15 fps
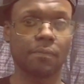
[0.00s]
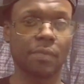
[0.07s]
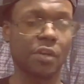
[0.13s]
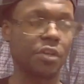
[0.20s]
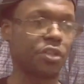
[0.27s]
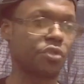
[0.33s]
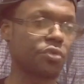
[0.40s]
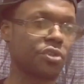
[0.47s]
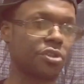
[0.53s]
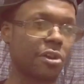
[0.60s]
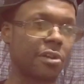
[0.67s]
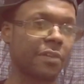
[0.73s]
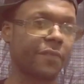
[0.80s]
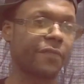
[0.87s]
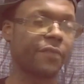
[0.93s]
Because you
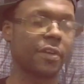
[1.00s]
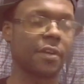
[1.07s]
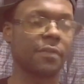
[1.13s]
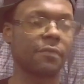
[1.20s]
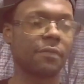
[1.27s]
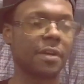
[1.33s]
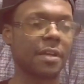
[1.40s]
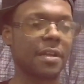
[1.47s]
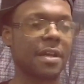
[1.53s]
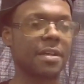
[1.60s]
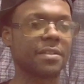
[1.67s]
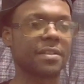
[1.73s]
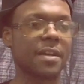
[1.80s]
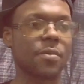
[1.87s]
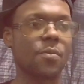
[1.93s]
start to feel and
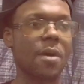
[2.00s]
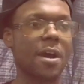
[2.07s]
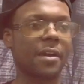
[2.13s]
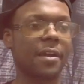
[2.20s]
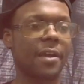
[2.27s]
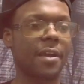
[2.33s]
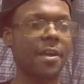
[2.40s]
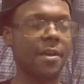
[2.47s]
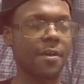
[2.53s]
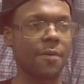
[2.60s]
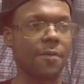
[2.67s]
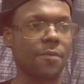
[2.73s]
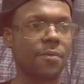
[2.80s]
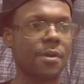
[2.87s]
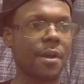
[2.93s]
realize, like, why the
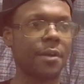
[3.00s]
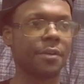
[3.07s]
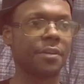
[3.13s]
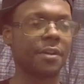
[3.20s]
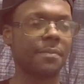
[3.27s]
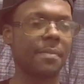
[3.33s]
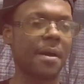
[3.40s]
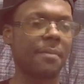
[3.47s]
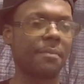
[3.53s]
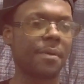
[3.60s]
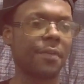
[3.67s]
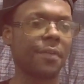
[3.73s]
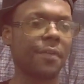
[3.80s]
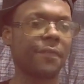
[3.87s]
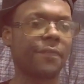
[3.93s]
hell did my
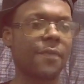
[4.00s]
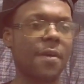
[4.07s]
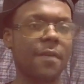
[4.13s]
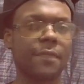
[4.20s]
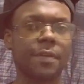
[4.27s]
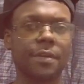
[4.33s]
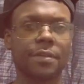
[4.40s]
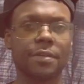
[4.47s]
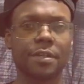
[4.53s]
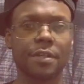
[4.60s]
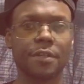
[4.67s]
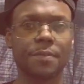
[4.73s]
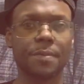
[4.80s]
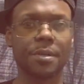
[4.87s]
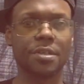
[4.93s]
mother or father didn't
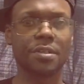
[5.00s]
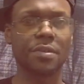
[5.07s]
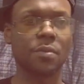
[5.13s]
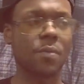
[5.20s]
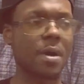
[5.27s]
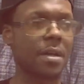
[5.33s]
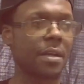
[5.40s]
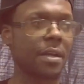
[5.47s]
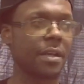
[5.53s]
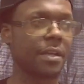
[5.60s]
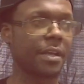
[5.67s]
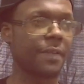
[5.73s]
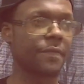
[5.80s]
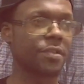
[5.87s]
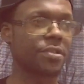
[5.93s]
teach me this, and why they
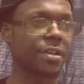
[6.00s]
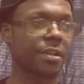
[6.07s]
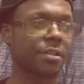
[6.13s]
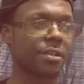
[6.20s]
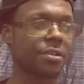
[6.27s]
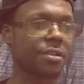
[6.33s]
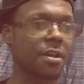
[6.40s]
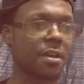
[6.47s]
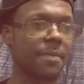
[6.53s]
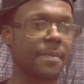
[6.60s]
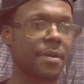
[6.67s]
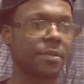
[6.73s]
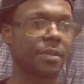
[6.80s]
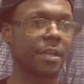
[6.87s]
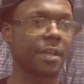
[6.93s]
didn't even take the
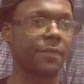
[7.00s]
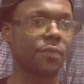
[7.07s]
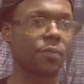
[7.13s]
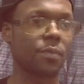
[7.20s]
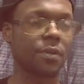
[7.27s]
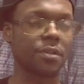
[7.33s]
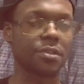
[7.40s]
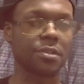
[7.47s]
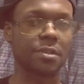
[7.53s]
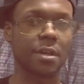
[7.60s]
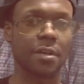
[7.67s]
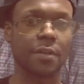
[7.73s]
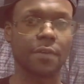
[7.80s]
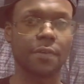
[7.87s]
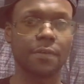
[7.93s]
time out to even want to
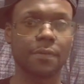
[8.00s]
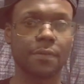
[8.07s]
study?